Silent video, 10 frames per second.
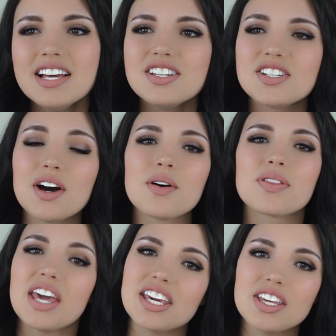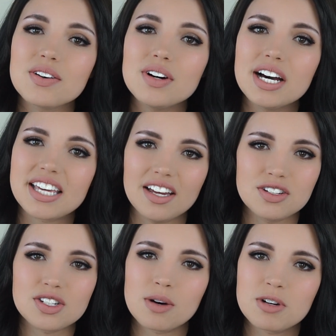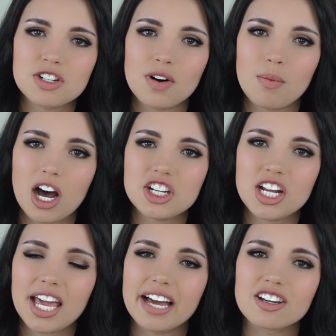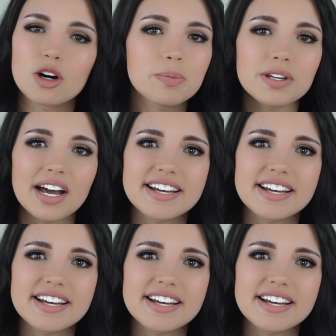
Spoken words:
So thank you again so much for watching. I hope you